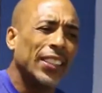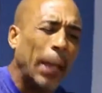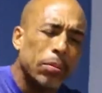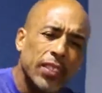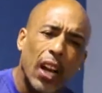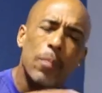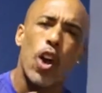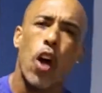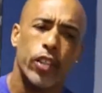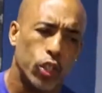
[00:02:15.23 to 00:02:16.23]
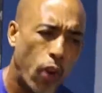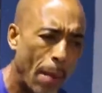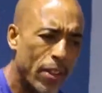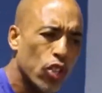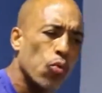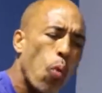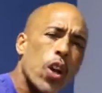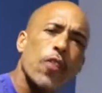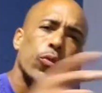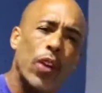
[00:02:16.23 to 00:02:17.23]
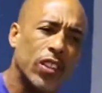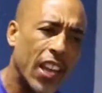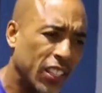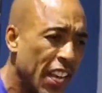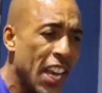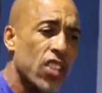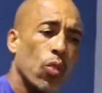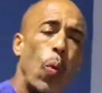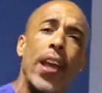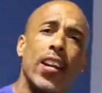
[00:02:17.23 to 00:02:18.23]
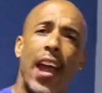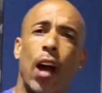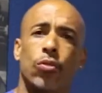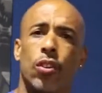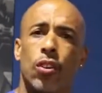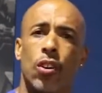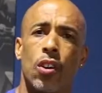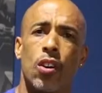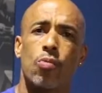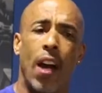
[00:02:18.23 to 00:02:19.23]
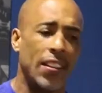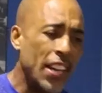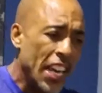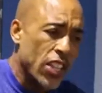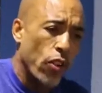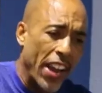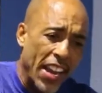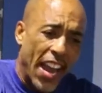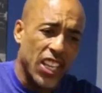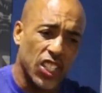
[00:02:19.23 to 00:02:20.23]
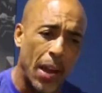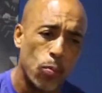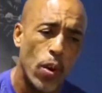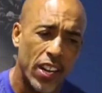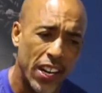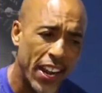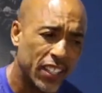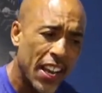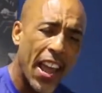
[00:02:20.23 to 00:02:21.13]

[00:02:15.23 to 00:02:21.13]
Stop telling me all this crap and do one of three things. Either wait it out, right? Either accept what it is